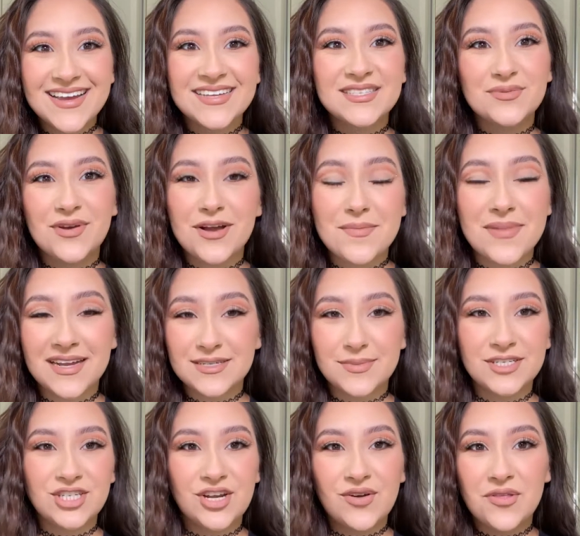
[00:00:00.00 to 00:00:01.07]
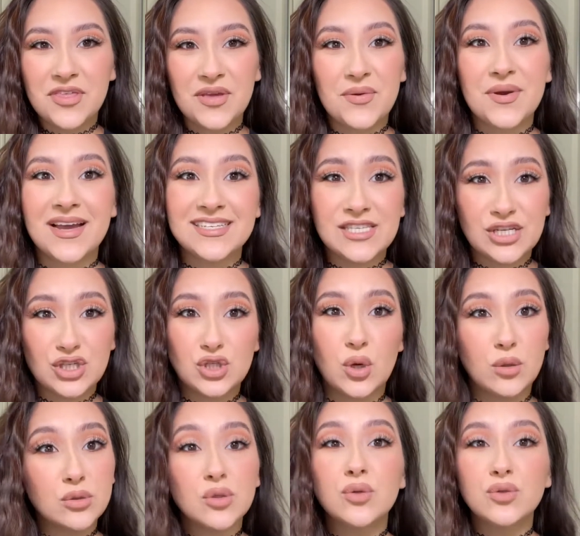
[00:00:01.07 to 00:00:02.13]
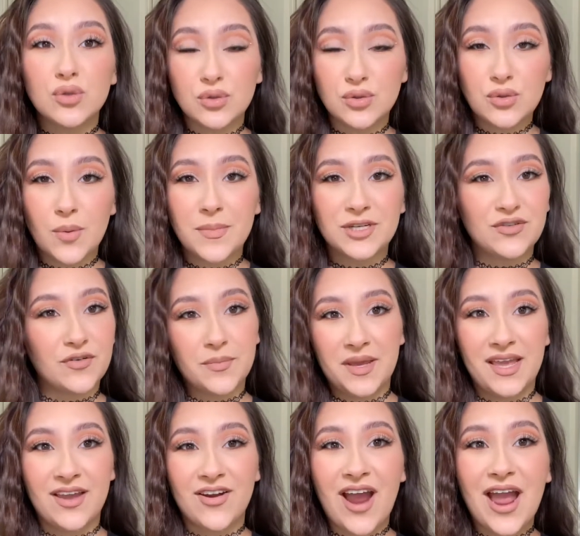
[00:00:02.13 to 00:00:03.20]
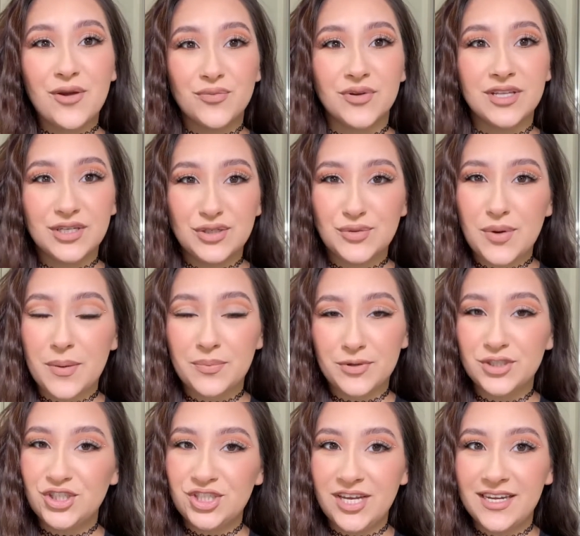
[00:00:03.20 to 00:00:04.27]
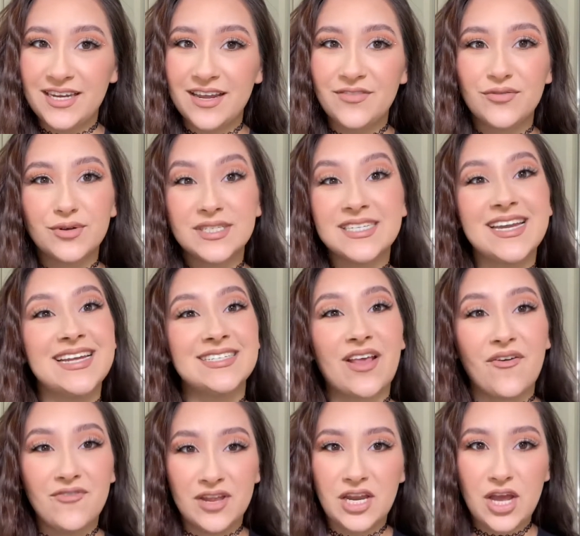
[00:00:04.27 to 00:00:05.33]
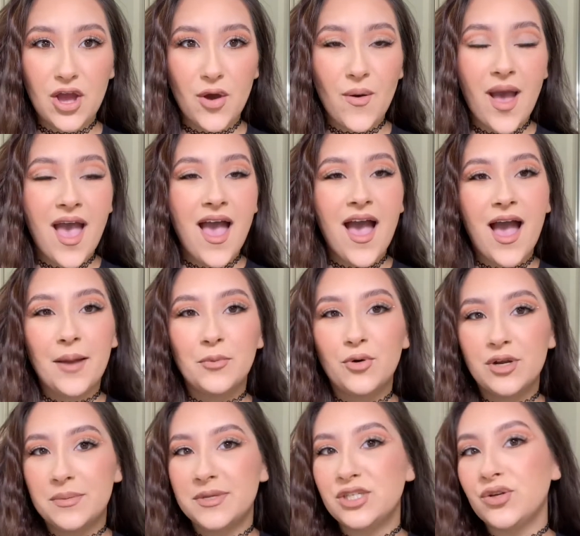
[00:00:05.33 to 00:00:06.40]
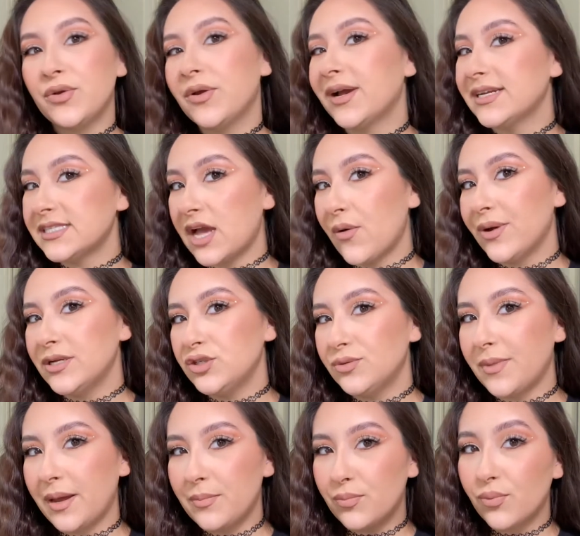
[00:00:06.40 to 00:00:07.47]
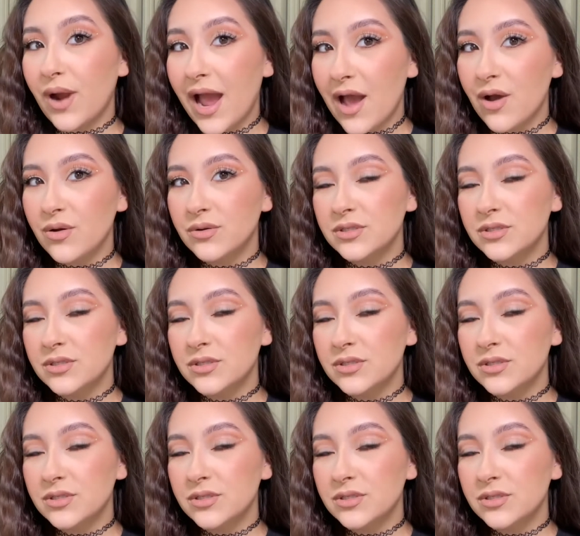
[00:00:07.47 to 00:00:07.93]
welcome back to my channel. Thank you guys so much for being here. I really do appreciate it. For today's video, I'm going to be showing you guys how I do my brows.